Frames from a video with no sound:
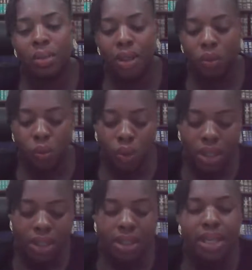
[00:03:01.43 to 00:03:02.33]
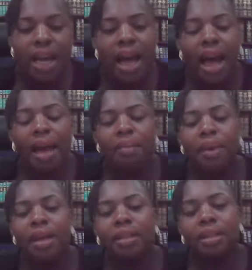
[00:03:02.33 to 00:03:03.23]
made, which I
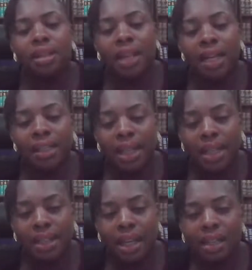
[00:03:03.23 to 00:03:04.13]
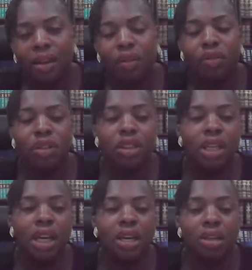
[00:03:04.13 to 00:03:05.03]
made of
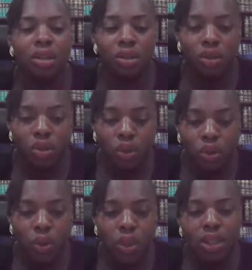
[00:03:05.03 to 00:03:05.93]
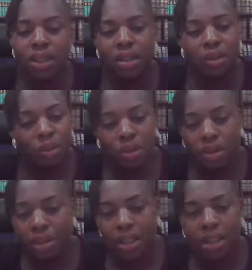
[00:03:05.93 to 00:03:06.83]
year 20,
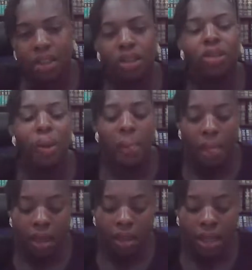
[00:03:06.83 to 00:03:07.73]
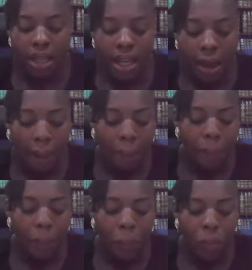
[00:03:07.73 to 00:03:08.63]
stated the year.
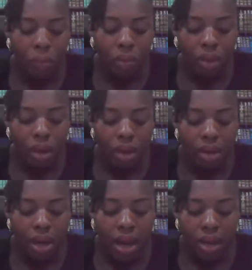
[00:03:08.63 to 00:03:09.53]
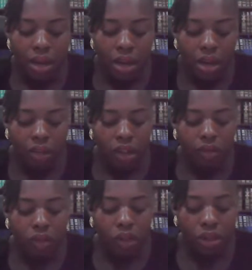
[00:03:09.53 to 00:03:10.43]
Now, you
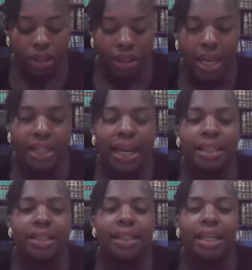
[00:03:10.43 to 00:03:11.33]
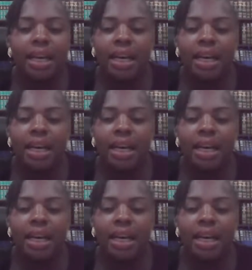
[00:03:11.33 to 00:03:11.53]
also have to understand that